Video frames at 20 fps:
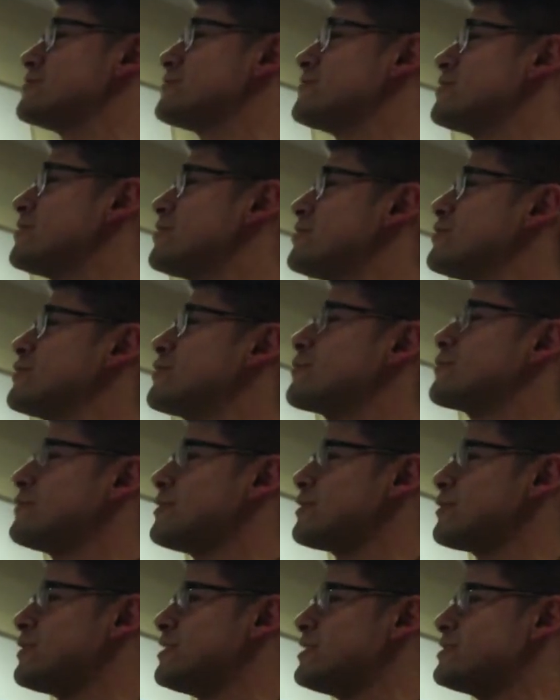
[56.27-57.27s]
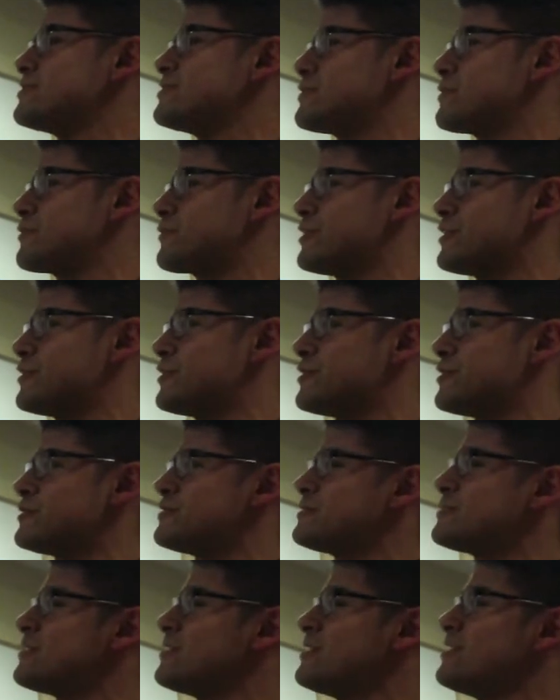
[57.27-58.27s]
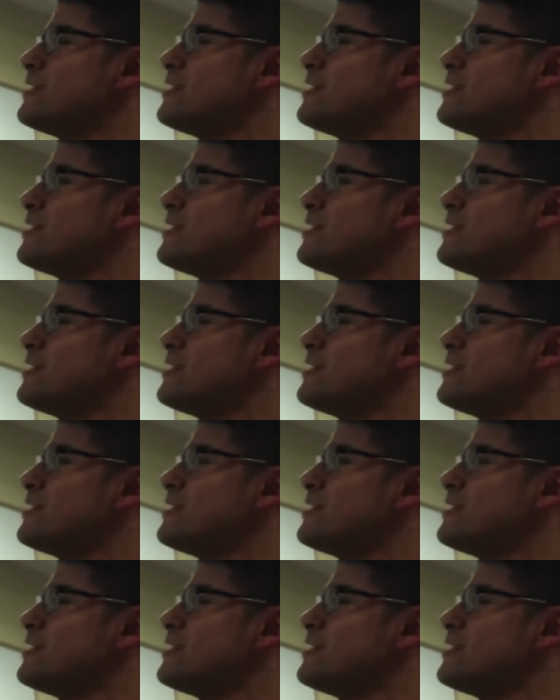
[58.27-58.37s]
here are your three equations and three unknowns.